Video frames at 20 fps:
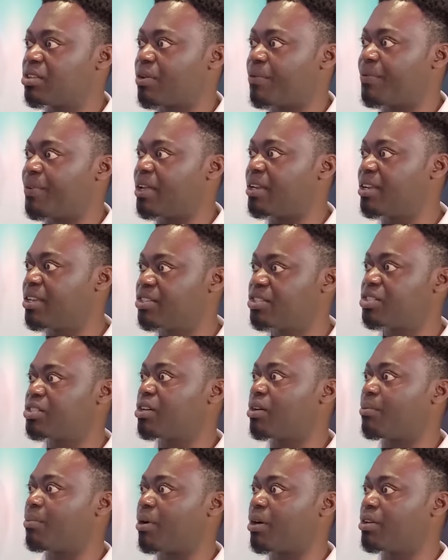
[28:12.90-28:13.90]
of energy in
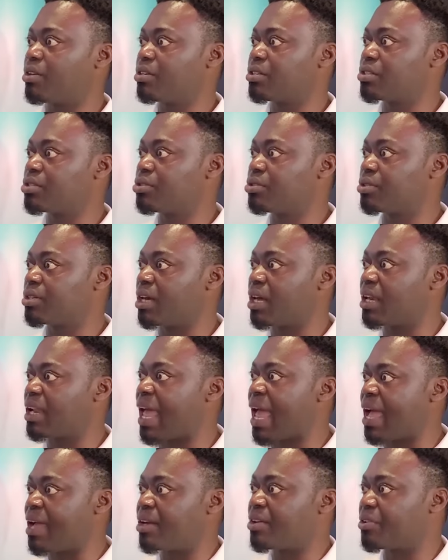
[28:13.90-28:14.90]
your body to get
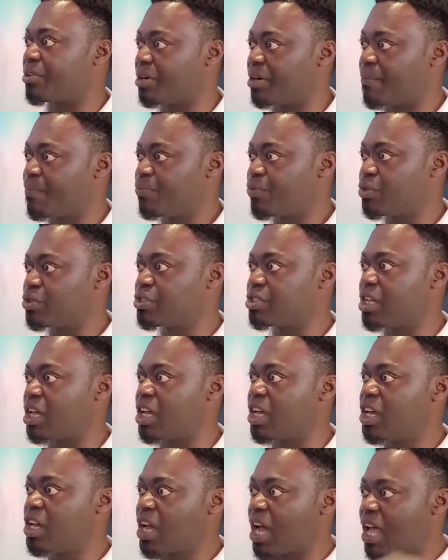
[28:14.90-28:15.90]
angry, to
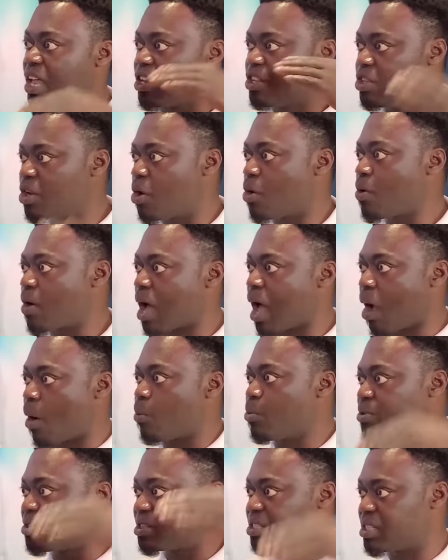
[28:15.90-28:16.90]
say, no, I
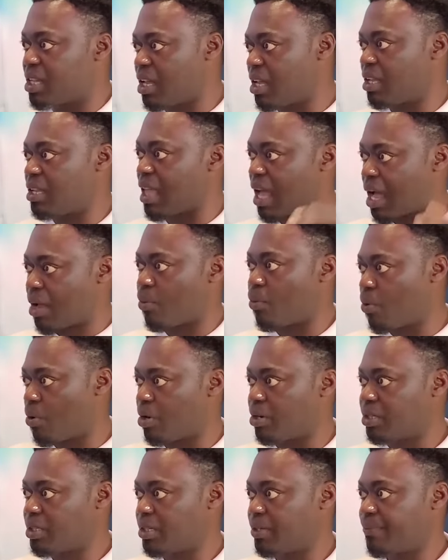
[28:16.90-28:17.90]
won't say that
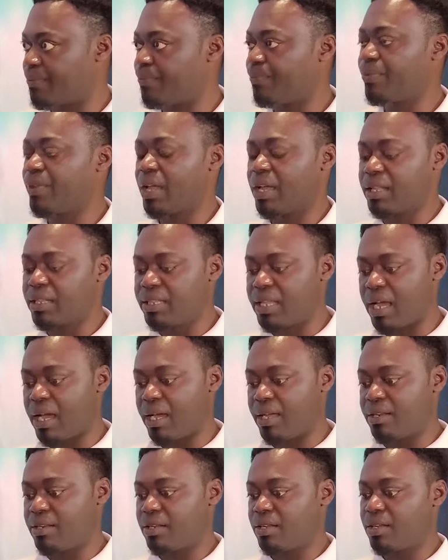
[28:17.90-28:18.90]
word.
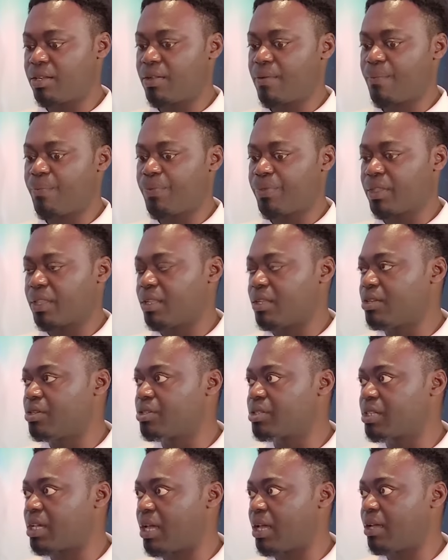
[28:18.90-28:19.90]
Then you
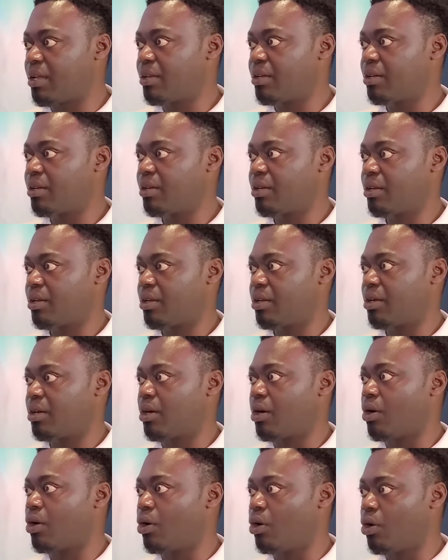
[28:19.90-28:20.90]
say,
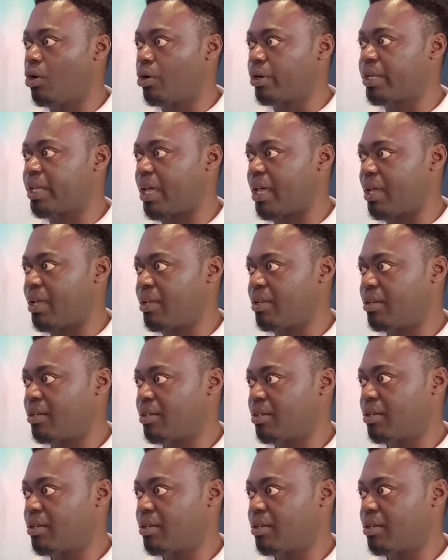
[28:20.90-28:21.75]
okay,